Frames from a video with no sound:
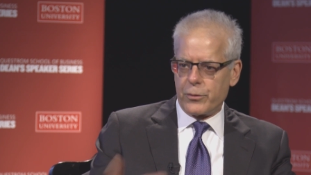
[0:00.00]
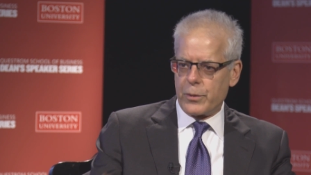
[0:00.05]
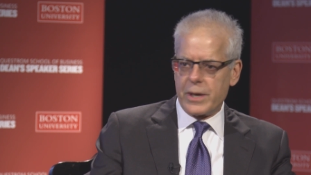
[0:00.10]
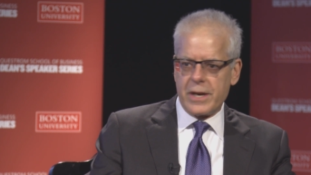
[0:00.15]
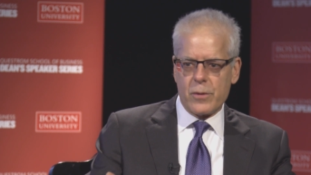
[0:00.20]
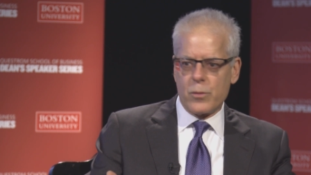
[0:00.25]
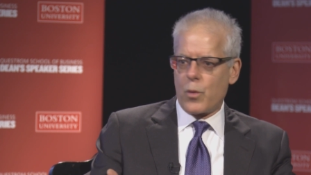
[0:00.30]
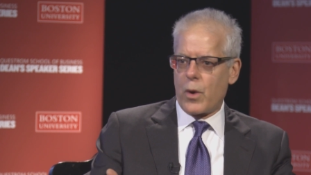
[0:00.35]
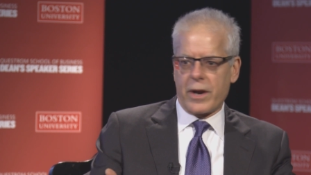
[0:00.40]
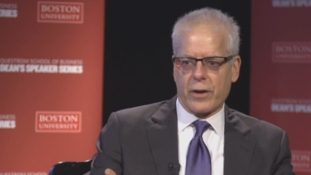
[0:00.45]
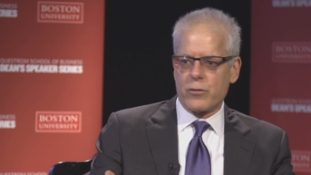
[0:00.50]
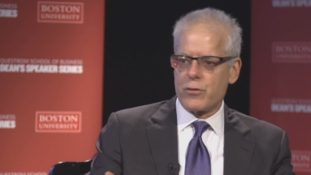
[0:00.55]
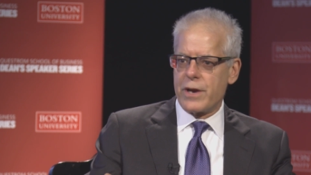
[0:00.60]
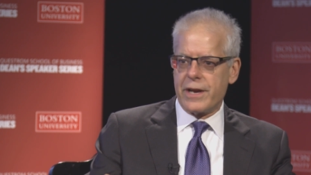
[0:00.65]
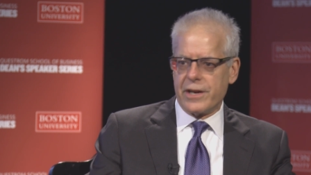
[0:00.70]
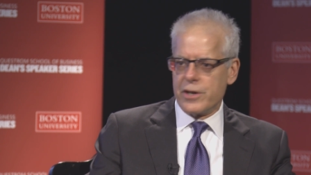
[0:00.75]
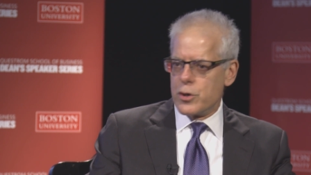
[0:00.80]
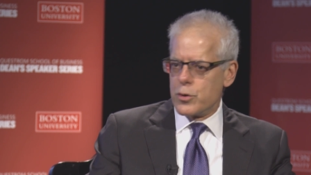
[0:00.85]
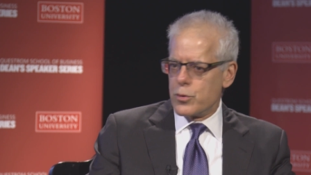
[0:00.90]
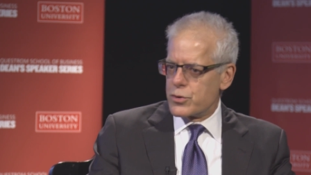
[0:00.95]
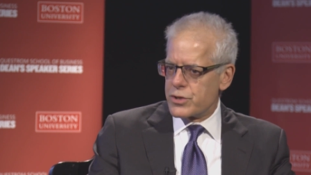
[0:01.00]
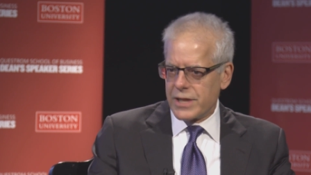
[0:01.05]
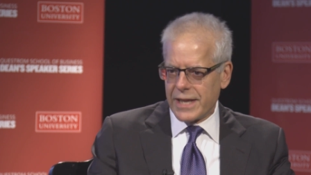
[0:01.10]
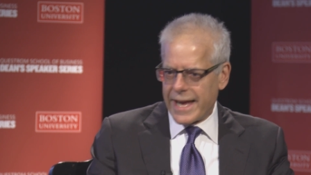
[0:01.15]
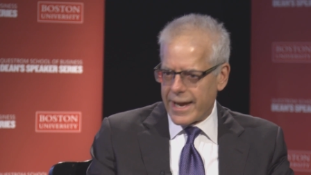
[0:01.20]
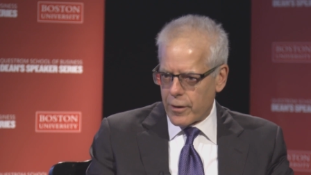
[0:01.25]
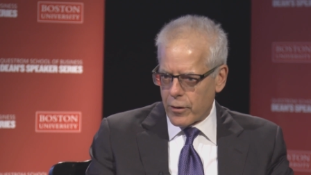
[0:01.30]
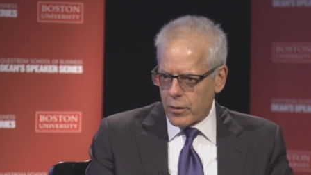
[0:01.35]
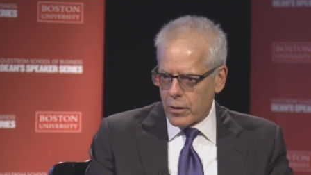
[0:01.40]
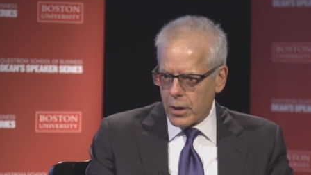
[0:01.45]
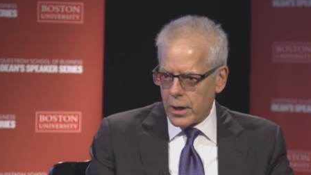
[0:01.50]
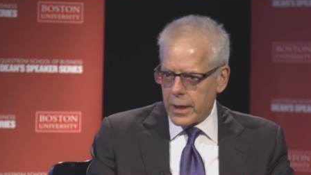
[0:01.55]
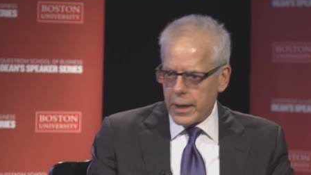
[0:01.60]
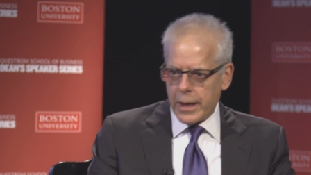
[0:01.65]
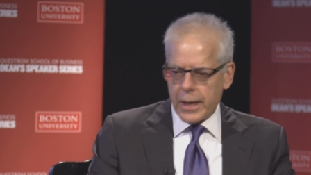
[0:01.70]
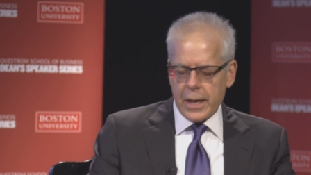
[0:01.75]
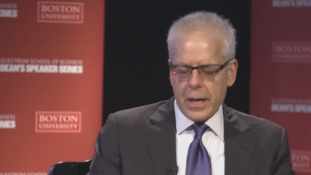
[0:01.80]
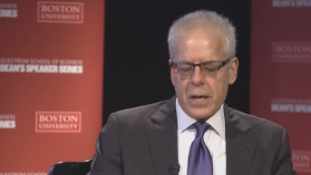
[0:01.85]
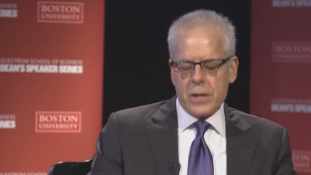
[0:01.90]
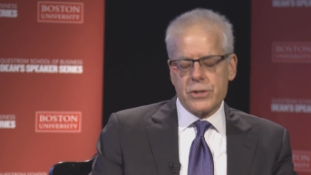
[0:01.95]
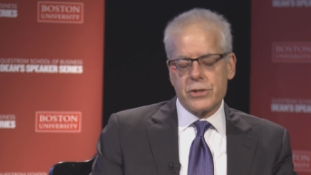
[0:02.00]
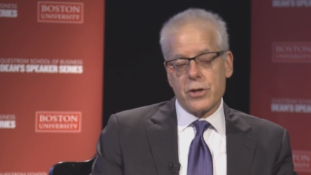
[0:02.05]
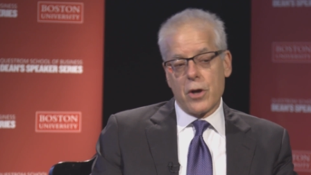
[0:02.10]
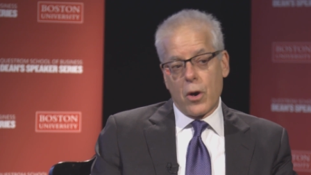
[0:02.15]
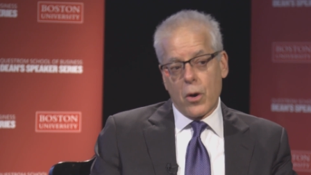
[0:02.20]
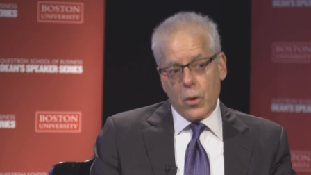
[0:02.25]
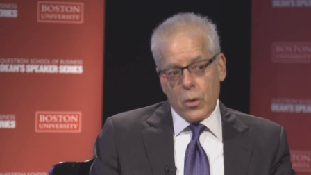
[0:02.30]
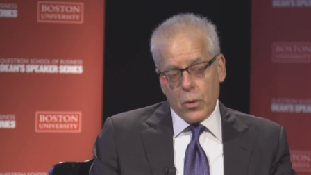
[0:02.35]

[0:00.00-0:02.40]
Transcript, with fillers: We didn't want to create a newsletter. Mm -hmm. So